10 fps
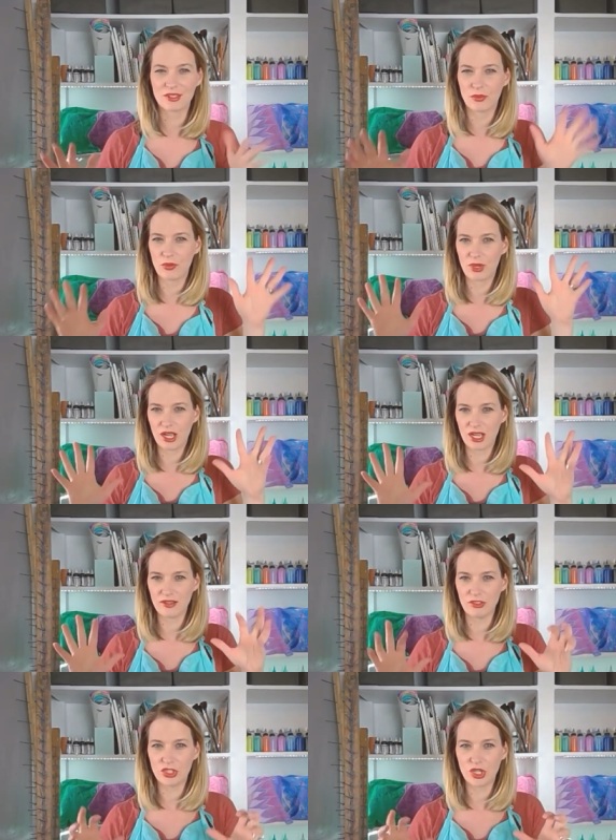so we want kind of
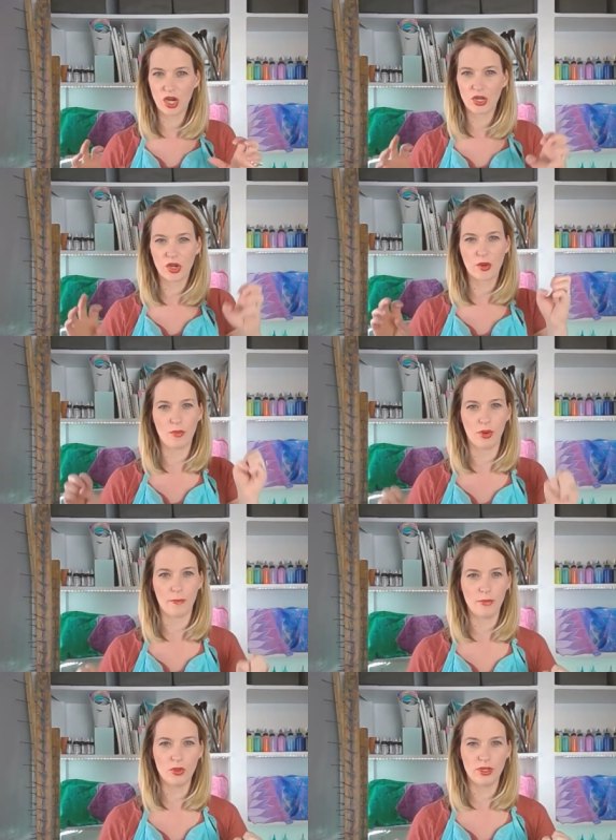darker, more
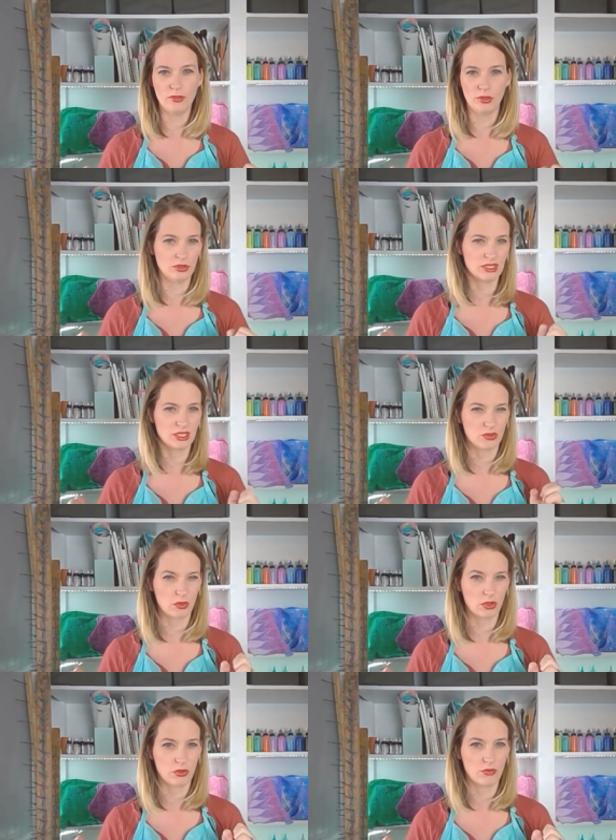moody blues. That's what
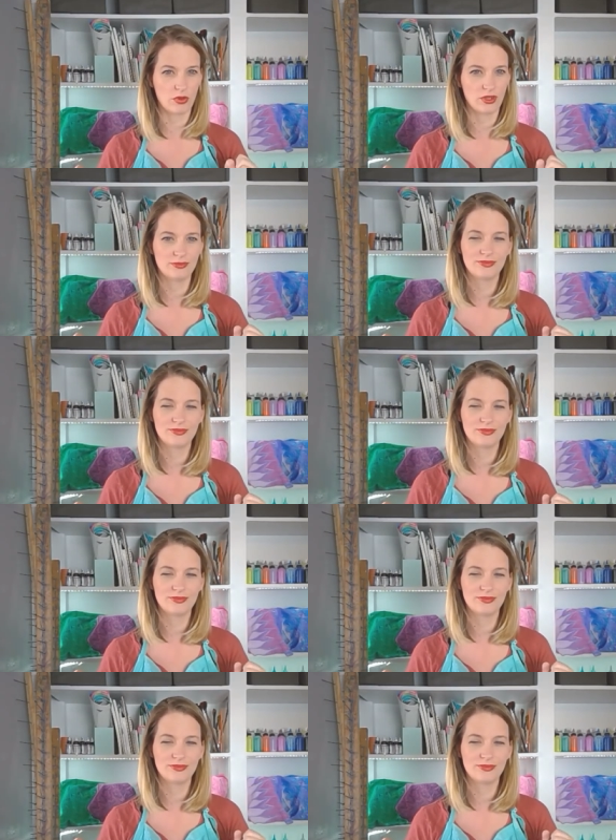we're going for.